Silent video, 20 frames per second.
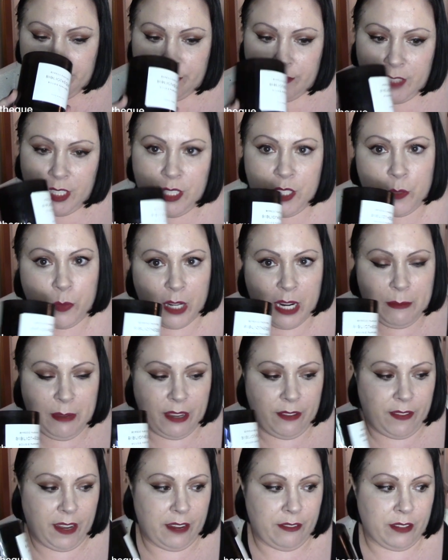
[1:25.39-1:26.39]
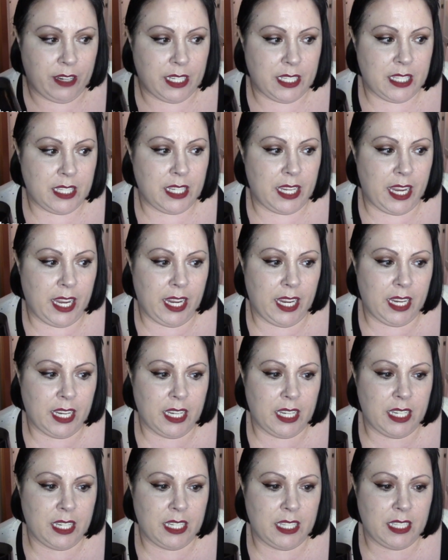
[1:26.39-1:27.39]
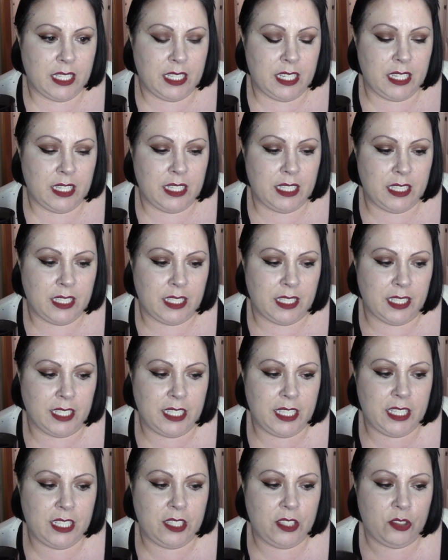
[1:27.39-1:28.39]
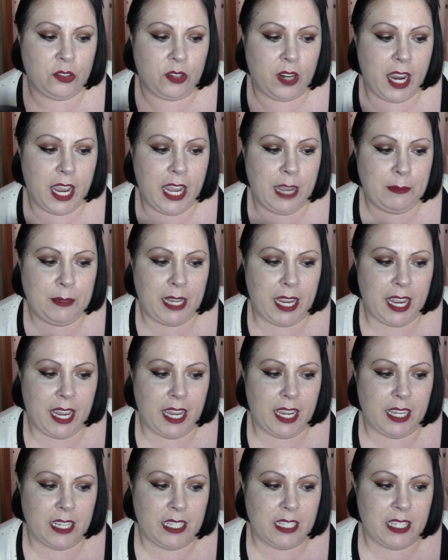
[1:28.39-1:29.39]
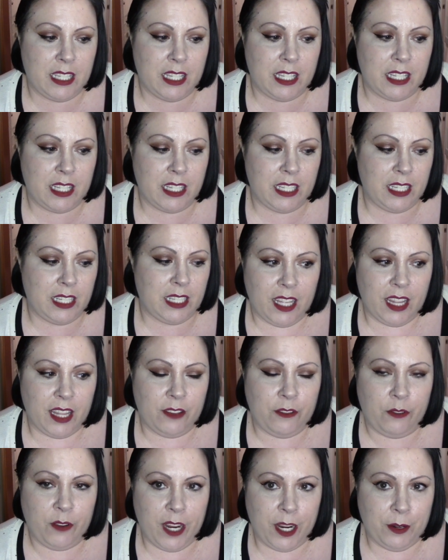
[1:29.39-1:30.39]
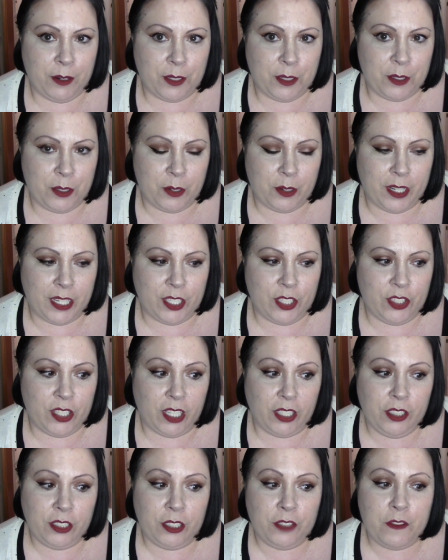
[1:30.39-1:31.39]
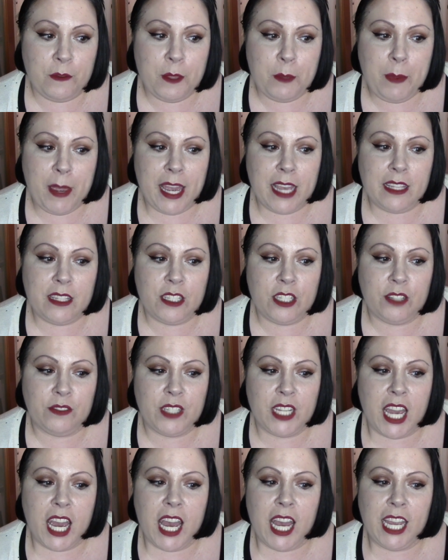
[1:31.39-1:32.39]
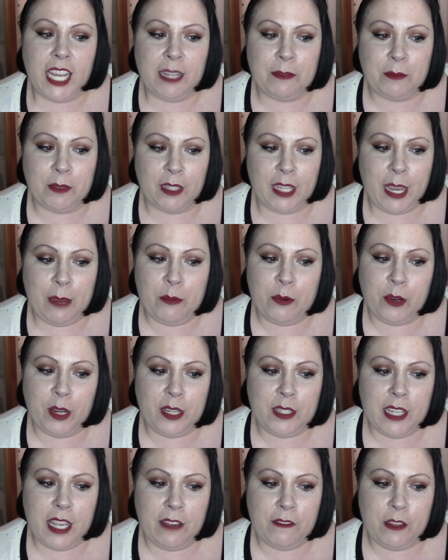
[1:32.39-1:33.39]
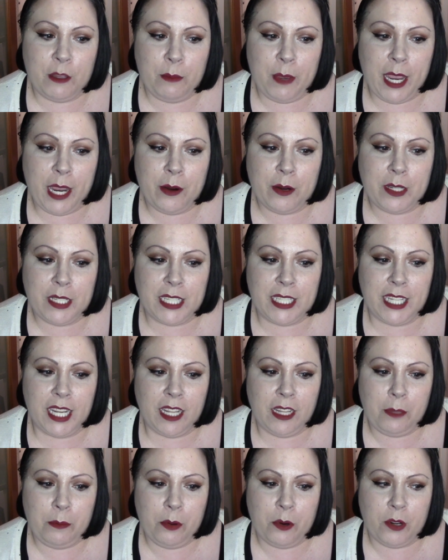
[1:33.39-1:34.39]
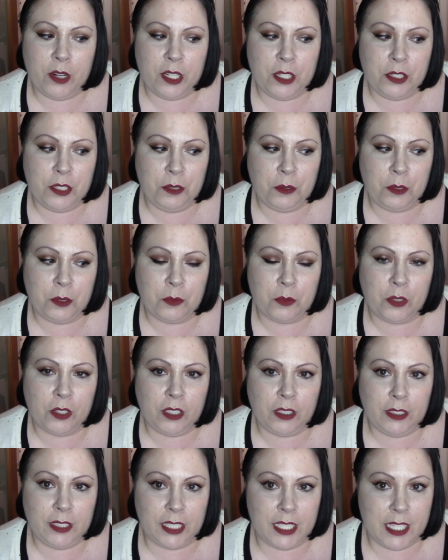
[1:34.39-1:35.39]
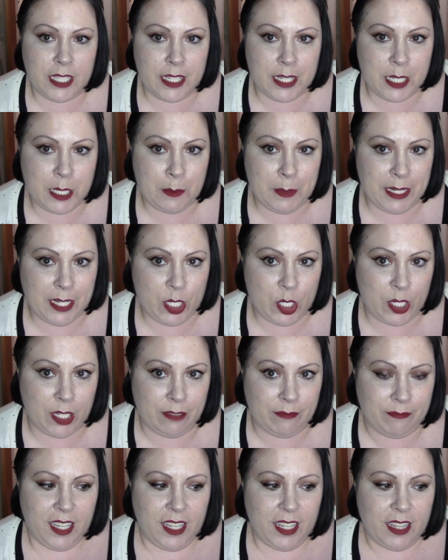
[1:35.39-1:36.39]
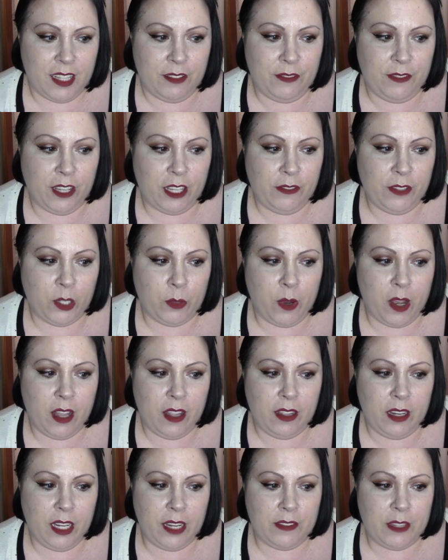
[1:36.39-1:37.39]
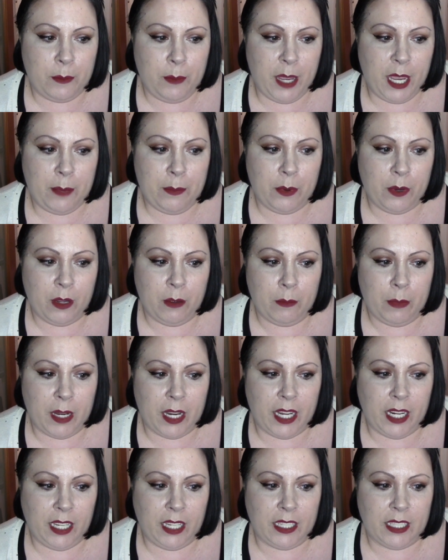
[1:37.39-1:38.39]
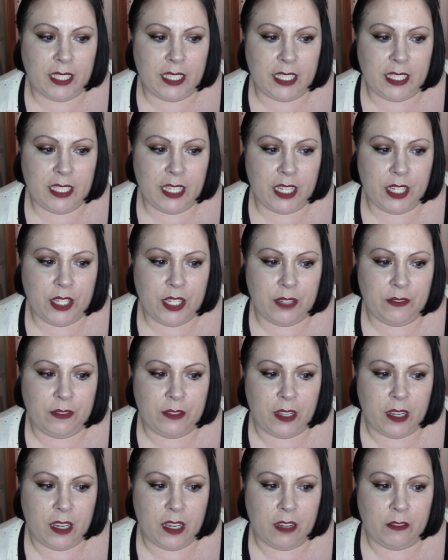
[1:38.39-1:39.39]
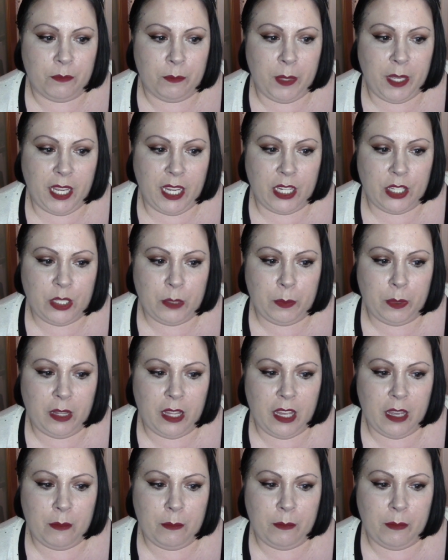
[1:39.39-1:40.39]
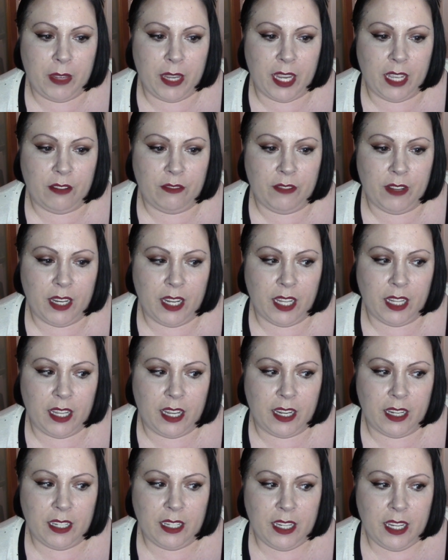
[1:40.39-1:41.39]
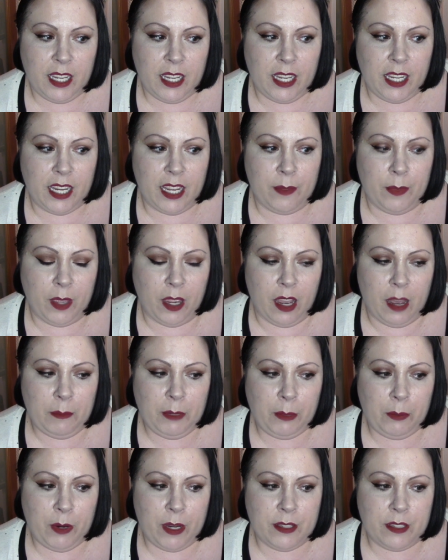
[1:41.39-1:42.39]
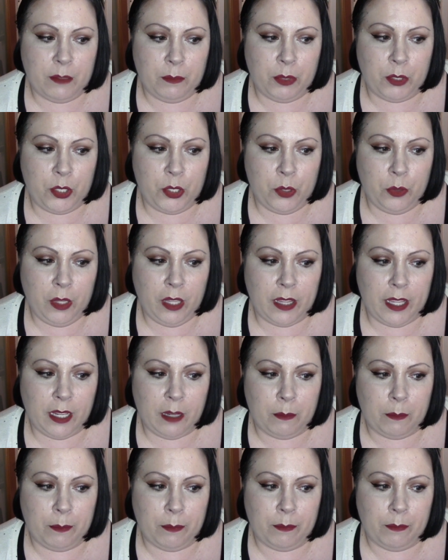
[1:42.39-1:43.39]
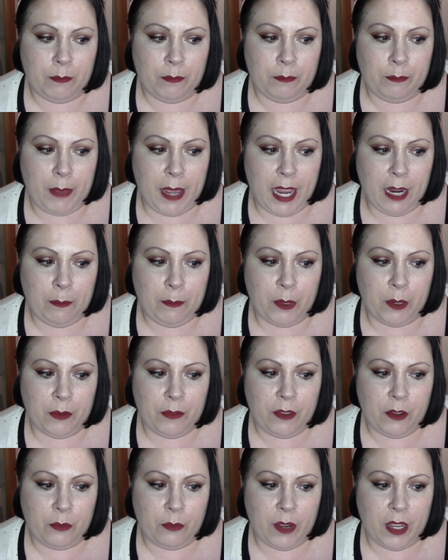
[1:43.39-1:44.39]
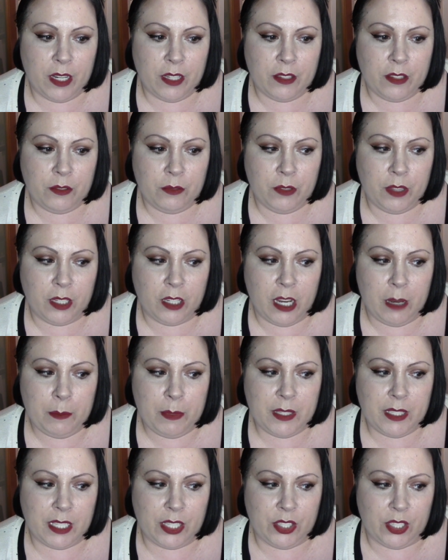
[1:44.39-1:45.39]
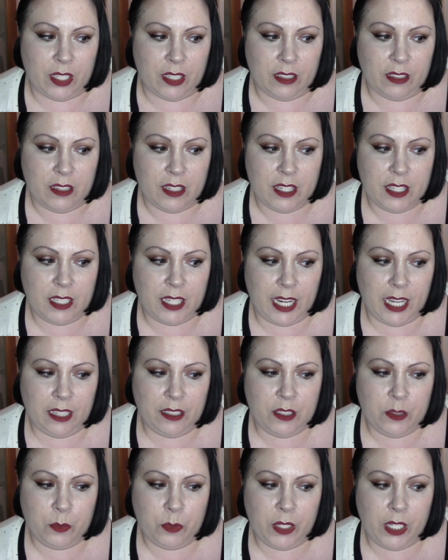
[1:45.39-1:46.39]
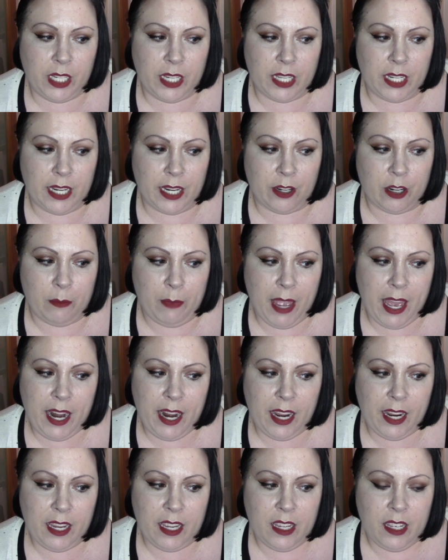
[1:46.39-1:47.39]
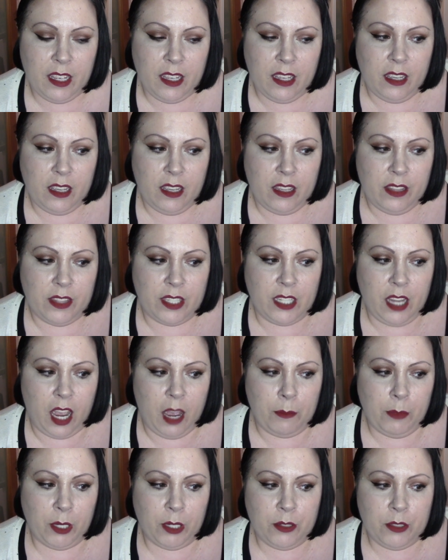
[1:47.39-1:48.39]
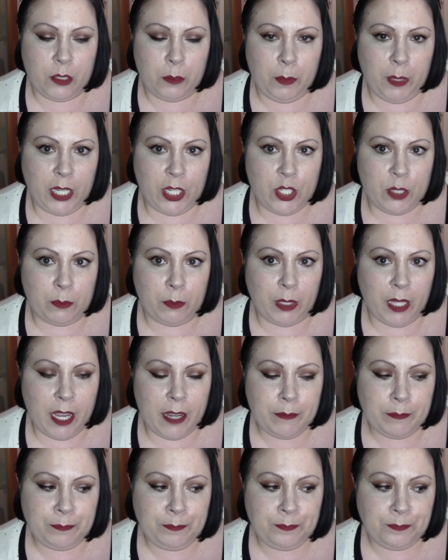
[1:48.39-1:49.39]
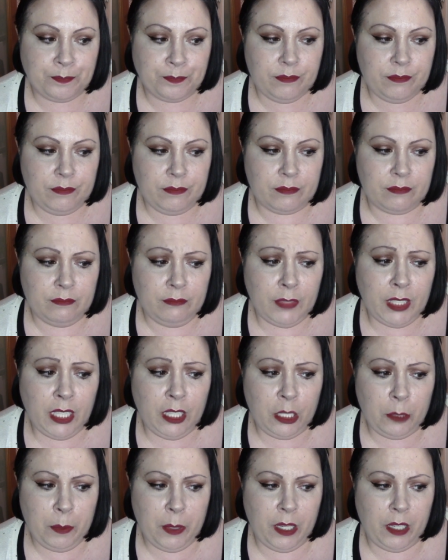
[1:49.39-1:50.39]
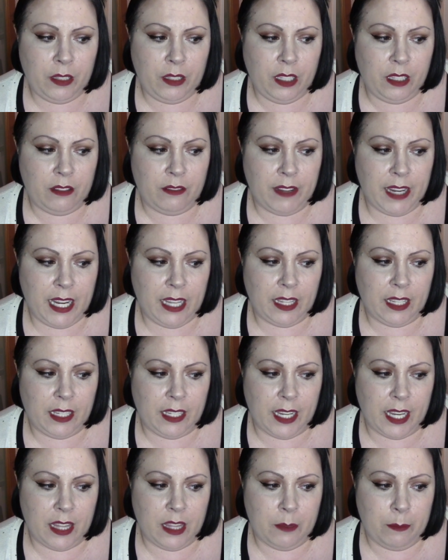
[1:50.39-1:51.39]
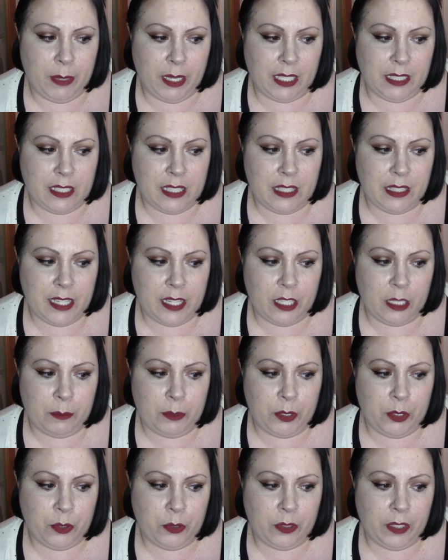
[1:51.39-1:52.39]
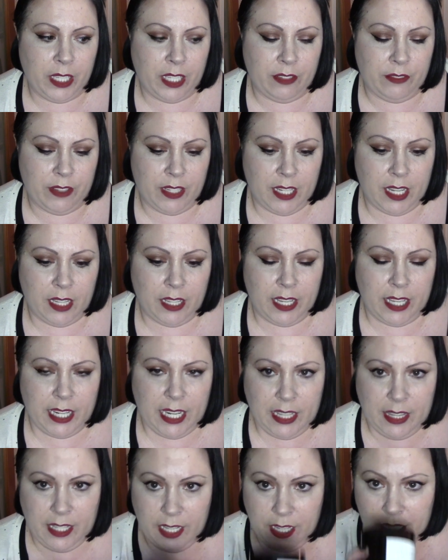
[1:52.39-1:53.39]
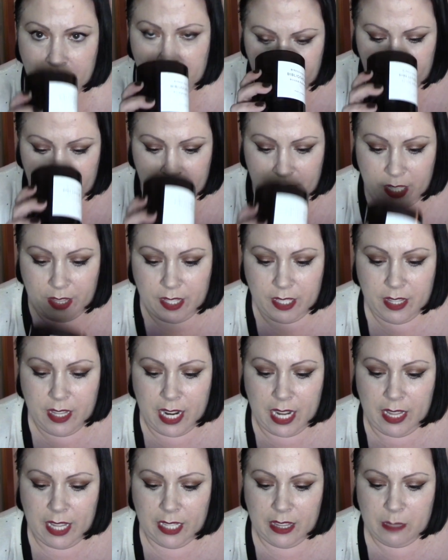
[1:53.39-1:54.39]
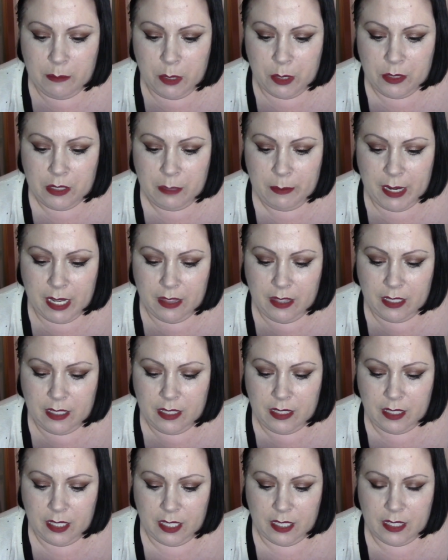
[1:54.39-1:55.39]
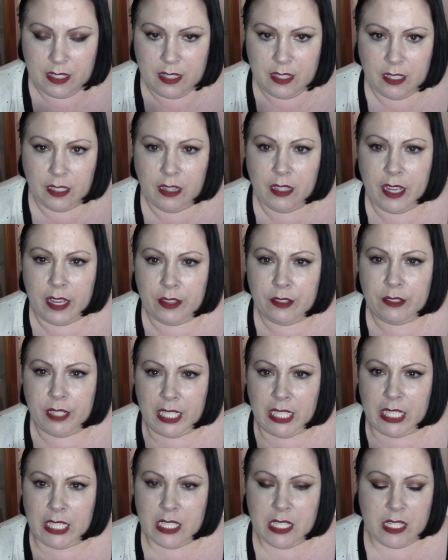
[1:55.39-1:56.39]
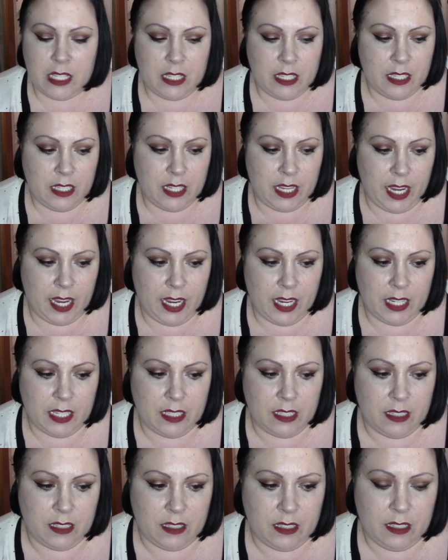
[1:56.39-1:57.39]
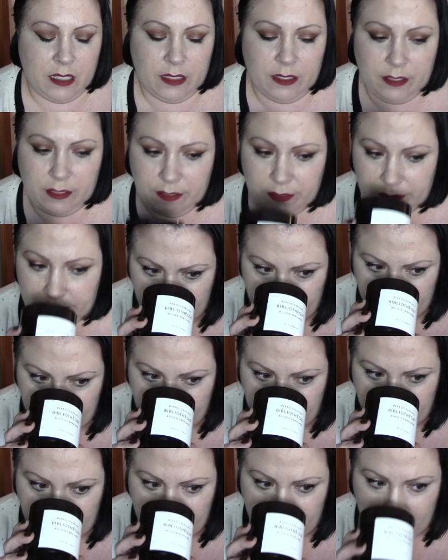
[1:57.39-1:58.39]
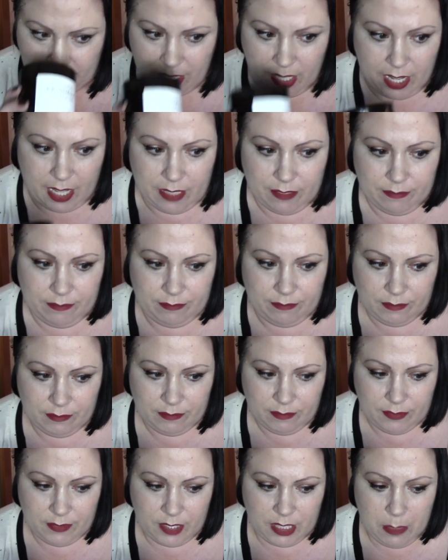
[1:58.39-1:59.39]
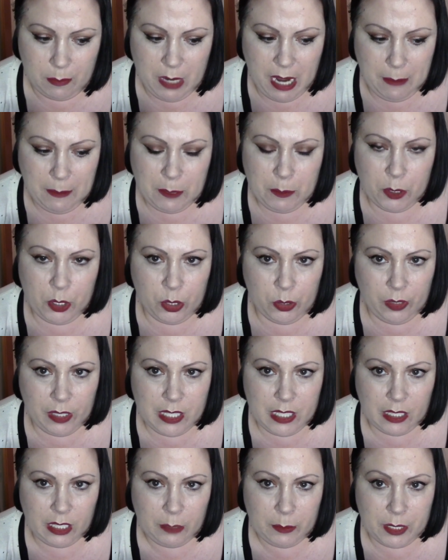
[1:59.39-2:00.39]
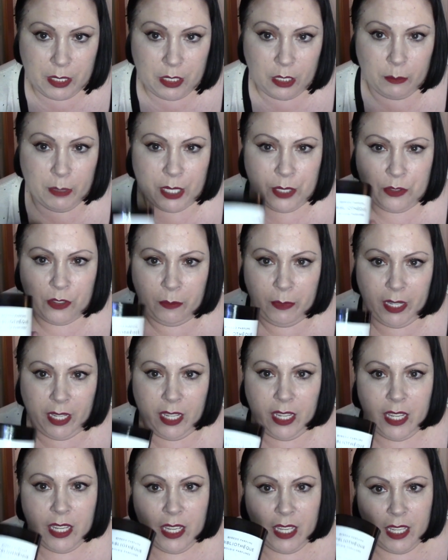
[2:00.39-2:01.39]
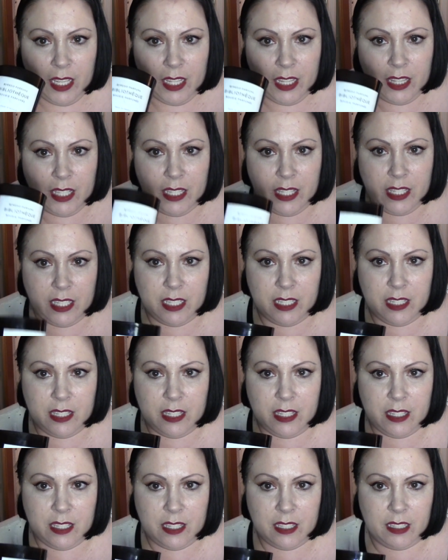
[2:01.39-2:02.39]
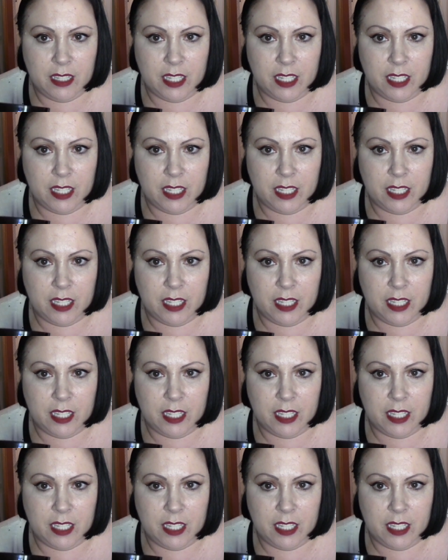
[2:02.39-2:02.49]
This is one of my favorites, and it is described as the fragrance story. Sheltered from the passage of time, libraries have the power to teleport us to a world in suspension. The velvet quality of the paper embodied in a touch of peach, plum, and vanilla, and the omnipresent patchouli like a backbone that runs through the composition. The style is woody and aromatic. The top notes are peach and plum, middle are peony and violet, and the base is leather, patchouli, and vanilla. And I think the thing that I like the most about this is the leatheriness. And yeah, sometimes patchouli is a little bit too much for me. This is